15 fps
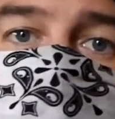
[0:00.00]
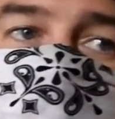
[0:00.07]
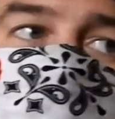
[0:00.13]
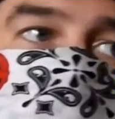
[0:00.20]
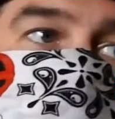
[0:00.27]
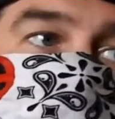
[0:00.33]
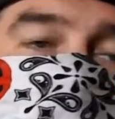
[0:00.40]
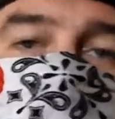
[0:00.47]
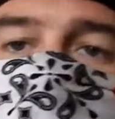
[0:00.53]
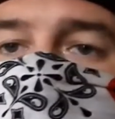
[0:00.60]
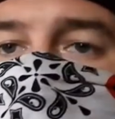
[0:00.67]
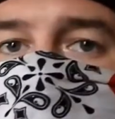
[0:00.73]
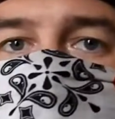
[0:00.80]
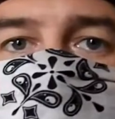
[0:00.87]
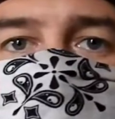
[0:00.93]
especially with
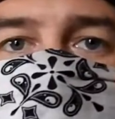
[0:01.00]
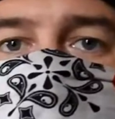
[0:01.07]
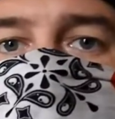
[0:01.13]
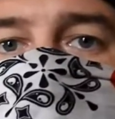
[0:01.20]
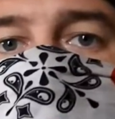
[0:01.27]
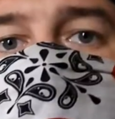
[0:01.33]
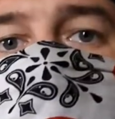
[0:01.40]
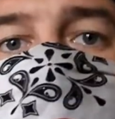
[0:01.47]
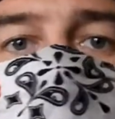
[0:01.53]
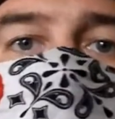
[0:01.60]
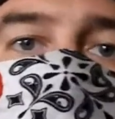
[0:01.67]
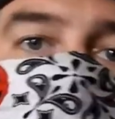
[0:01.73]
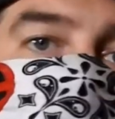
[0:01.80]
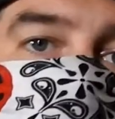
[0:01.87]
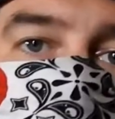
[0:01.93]
some of these
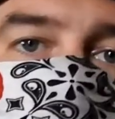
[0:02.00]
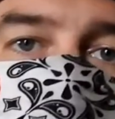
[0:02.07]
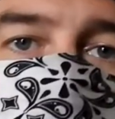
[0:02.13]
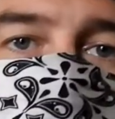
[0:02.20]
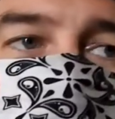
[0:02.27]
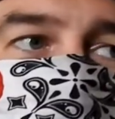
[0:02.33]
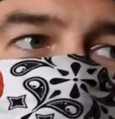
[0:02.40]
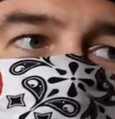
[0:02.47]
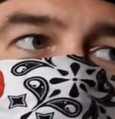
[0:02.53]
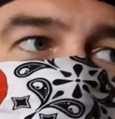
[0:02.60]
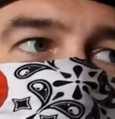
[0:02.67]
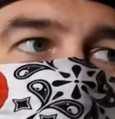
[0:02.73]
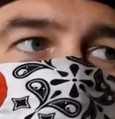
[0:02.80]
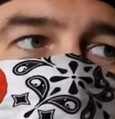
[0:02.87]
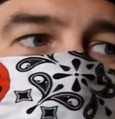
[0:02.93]
smaller run books, they may
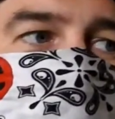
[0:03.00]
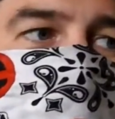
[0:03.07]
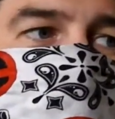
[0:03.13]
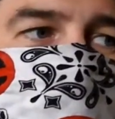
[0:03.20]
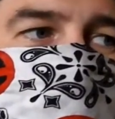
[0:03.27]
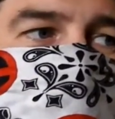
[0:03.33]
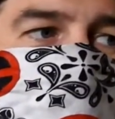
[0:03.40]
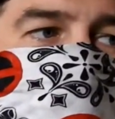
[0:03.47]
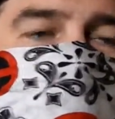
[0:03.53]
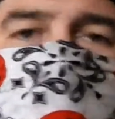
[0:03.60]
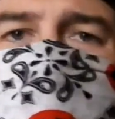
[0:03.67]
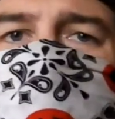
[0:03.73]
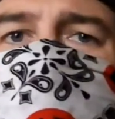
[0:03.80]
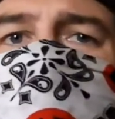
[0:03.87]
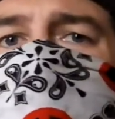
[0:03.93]
only
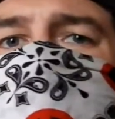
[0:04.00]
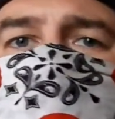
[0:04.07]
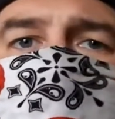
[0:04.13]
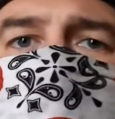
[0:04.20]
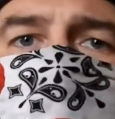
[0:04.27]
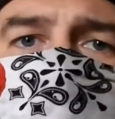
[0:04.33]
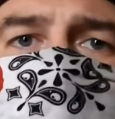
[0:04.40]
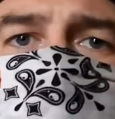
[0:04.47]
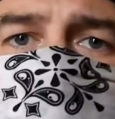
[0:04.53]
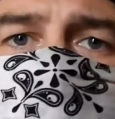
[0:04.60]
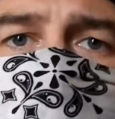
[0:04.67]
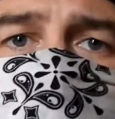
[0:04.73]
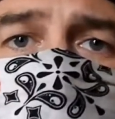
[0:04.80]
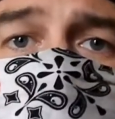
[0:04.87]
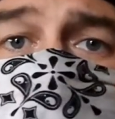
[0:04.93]
order just a
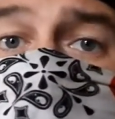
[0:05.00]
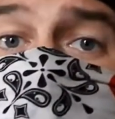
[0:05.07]
handful,